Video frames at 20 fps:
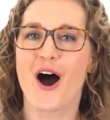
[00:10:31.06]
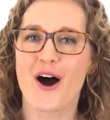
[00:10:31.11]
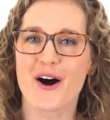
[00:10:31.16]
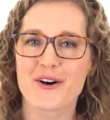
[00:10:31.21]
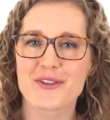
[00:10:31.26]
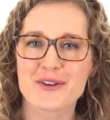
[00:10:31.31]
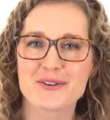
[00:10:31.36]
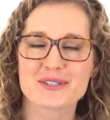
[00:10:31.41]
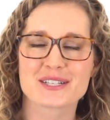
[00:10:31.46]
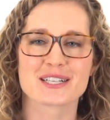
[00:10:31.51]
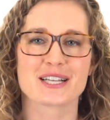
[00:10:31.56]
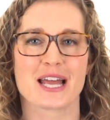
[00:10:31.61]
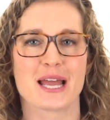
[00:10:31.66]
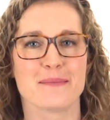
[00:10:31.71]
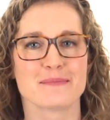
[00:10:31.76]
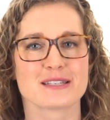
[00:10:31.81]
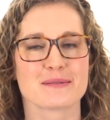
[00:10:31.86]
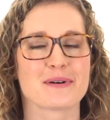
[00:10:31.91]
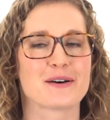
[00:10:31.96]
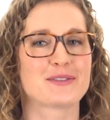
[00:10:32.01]
All those
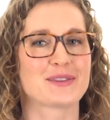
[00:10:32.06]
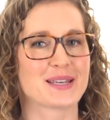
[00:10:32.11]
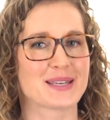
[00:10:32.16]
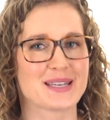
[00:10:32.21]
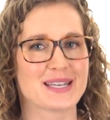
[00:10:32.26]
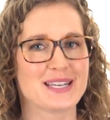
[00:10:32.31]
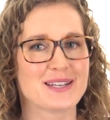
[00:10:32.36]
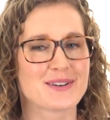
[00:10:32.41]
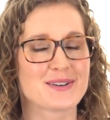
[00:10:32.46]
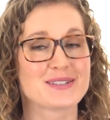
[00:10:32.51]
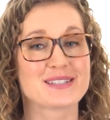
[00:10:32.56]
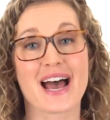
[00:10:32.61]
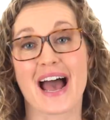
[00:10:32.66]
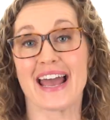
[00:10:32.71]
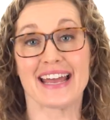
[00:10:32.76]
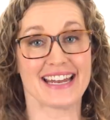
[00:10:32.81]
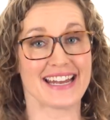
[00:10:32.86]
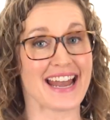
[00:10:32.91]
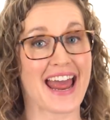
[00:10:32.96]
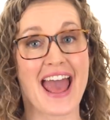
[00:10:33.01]
claims about the keto
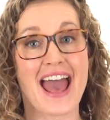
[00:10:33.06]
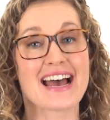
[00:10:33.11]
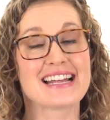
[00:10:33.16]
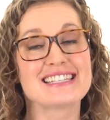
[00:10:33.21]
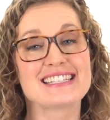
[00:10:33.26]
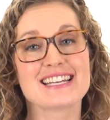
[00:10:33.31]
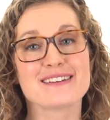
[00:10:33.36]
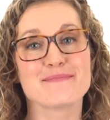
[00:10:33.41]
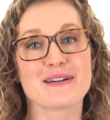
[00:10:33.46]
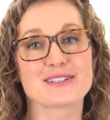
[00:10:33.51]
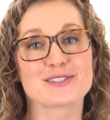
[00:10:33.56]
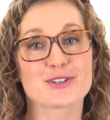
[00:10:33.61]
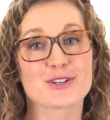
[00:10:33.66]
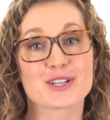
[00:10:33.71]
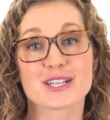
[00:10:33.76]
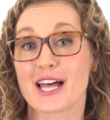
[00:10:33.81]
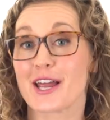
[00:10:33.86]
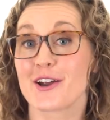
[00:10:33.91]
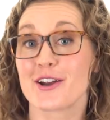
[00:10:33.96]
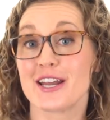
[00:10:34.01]
diet enhancing mental
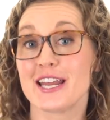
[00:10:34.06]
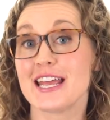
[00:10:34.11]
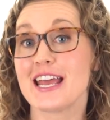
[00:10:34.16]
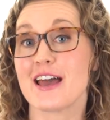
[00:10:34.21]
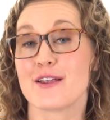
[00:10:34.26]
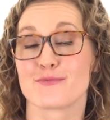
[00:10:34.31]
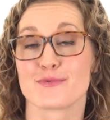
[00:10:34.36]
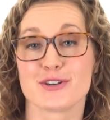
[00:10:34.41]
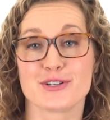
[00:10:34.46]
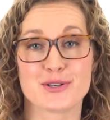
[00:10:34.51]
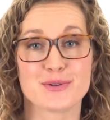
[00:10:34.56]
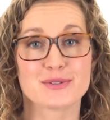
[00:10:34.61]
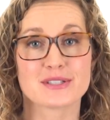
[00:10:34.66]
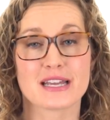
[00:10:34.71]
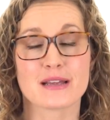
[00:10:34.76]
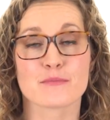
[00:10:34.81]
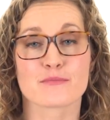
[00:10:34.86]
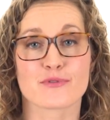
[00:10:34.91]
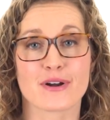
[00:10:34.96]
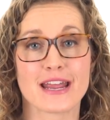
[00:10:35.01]
clarity and
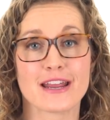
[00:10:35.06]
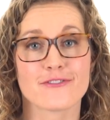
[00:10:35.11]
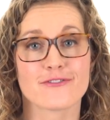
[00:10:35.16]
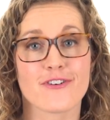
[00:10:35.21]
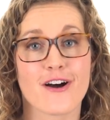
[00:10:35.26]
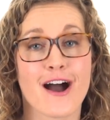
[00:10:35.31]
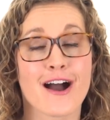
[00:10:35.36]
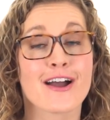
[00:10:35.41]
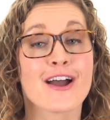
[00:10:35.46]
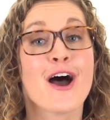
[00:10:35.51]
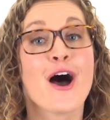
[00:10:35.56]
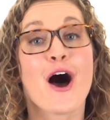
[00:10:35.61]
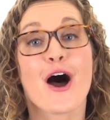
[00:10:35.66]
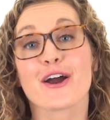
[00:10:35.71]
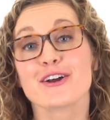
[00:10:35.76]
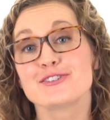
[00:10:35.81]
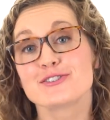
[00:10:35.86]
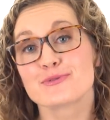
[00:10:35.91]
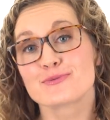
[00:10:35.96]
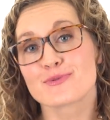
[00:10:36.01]
reducing brain fog
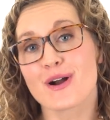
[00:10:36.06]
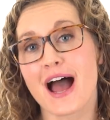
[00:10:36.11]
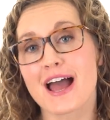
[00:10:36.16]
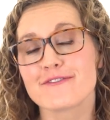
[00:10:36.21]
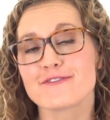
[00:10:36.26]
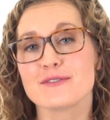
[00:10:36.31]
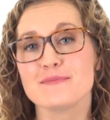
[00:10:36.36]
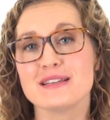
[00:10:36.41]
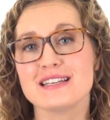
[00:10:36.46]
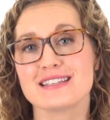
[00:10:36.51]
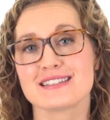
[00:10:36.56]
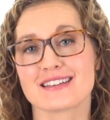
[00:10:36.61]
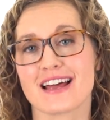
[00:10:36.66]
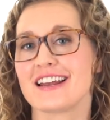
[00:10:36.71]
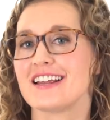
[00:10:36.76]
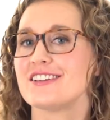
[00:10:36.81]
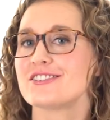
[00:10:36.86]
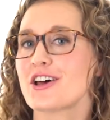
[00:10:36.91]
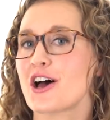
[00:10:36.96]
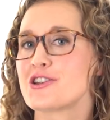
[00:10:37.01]
are derived from these
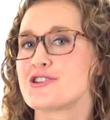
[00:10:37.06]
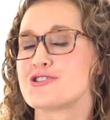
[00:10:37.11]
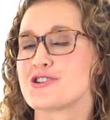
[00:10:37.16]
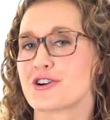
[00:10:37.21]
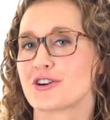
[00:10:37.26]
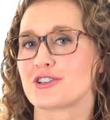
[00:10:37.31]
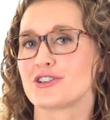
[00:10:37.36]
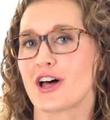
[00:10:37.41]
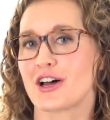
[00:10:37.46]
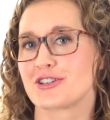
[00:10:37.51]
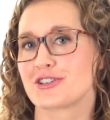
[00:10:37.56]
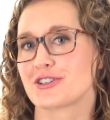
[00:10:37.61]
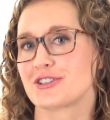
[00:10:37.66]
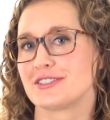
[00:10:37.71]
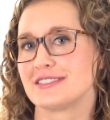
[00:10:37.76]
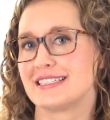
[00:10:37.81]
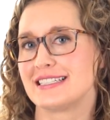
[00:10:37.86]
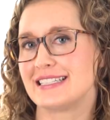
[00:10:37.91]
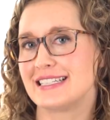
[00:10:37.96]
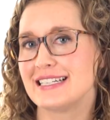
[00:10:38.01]
studies on neurological
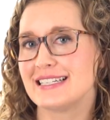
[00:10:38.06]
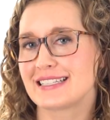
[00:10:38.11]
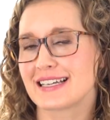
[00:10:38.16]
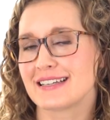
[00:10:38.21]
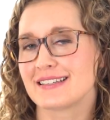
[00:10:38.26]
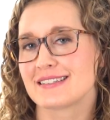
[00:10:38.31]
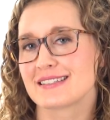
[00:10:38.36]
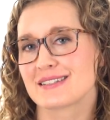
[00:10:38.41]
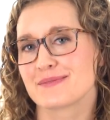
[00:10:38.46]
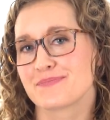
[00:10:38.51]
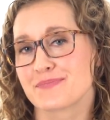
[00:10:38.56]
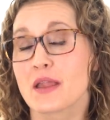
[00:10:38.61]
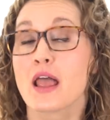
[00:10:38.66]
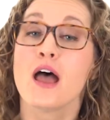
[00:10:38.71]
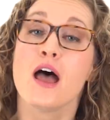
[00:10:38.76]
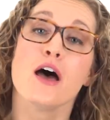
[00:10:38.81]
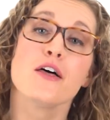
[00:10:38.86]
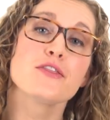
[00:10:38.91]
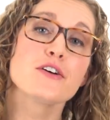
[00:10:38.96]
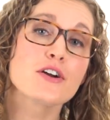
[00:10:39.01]
diseases.
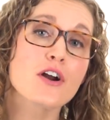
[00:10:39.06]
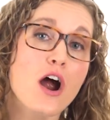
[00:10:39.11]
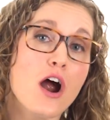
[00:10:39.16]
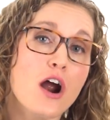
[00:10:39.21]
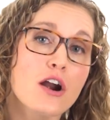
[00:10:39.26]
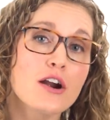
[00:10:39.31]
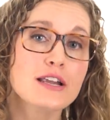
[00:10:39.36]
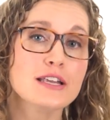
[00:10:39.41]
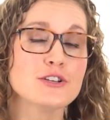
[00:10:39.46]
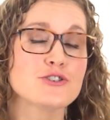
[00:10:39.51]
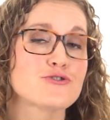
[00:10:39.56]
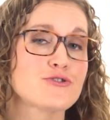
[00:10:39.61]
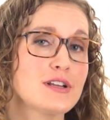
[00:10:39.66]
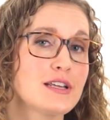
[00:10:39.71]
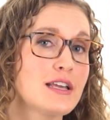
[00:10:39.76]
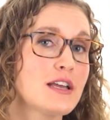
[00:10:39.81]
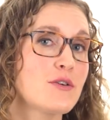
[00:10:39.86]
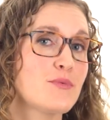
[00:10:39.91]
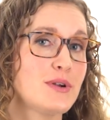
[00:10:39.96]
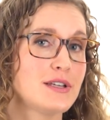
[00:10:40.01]
There are
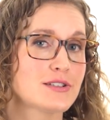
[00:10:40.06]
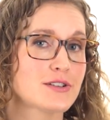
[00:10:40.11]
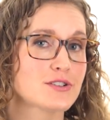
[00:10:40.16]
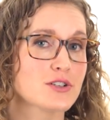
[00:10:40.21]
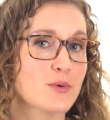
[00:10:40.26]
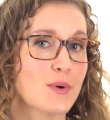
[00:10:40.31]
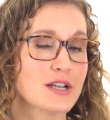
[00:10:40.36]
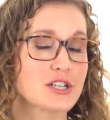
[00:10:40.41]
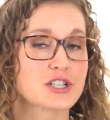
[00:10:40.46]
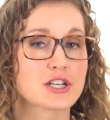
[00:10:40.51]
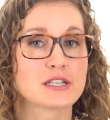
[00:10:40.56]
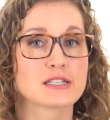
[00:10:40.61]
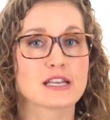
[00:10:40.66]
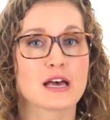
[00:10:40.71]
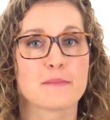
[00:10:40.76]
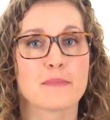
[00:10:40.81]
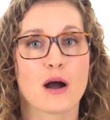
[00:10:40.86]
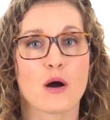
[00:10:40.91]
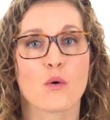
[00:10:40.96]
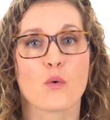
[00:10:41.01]
intriguing research questions
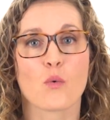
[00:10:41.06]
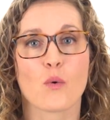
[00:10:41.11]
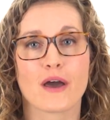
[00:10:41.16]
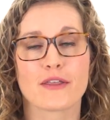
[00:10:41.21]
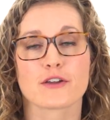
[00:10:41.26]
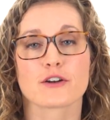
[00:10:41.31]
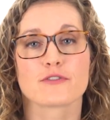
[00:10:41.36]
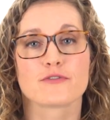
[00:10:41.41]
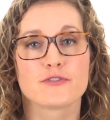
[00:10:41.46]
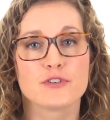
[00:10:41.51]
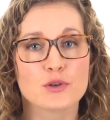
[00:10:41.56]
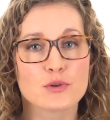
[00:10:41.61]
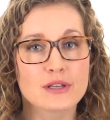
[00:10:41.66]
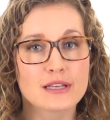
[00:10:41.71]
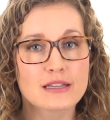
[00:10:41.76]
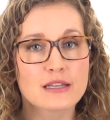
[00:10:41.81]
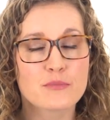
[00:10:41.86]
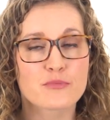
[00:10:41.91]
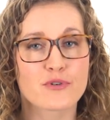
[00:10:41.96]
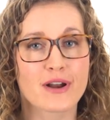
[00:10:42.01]
about whether
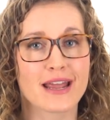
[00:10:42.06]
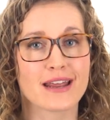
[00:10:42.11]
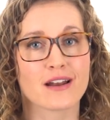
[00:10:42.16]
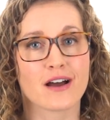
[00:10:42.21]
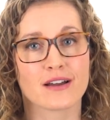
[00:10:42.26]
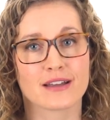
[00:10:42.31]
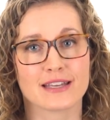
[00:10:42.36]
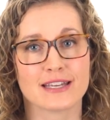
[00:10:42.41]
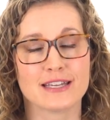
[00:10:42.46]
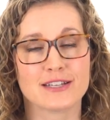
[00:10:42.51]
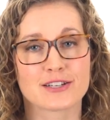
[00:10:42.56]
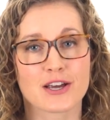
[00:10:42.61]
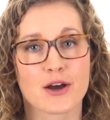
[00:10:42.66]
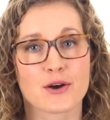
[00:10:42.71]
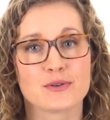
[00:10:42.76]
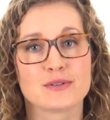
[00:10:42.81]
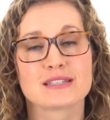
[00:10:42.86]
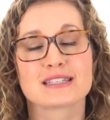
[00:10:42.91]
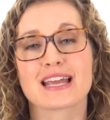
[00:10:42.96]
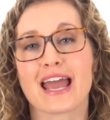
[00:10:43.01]
fueling the brain on
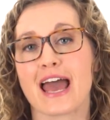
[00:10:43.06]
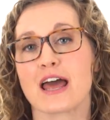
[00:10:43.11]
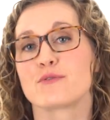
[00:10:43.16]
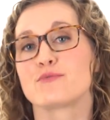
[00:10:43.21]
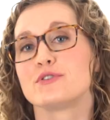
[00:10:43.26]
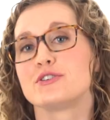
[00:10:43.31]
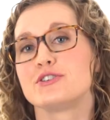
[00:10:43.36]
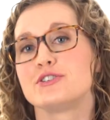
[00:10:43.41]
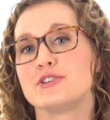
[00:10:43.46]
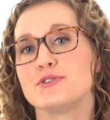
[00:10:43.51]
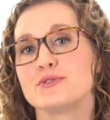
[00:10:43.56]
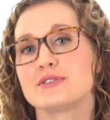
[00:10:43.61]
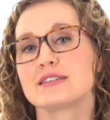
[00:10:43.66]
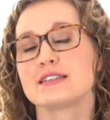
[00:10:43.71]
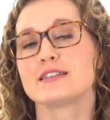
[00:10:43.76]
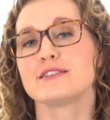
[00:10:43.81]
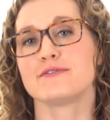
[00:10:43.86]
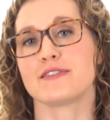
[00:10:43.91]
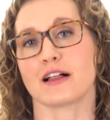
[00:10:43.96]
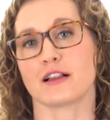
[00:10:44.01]
ketones can reduce the
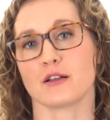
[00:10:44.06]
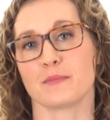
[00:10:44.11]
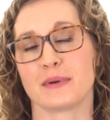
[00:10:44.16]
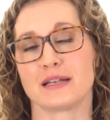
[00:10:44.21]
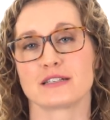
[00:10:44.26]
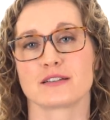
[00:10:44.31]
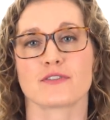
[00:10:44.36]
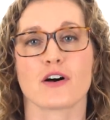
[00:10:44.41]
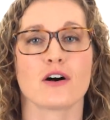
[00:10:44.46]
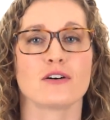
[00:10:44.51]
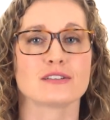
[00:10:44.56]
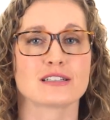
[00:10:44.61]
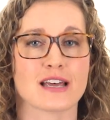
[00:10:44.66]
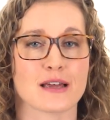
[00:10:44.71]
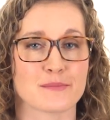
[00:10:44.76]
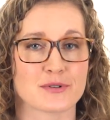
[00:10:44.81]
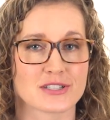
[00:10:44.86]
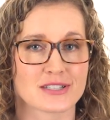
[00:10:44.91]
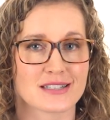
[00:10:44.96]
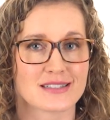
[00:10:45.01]
development of
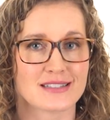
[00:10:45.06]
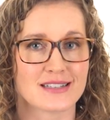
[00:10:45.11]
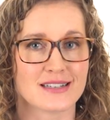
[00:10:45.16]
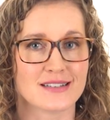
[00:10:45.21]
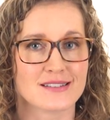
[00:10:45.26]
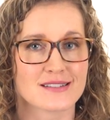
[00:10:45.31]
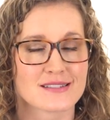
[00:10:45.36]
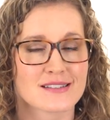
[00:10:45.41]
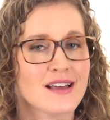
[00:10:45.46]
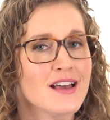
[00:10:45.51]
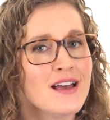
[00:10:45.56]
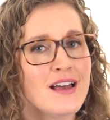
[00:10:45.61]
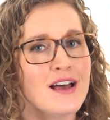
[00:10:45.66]
Alzheimer's disease,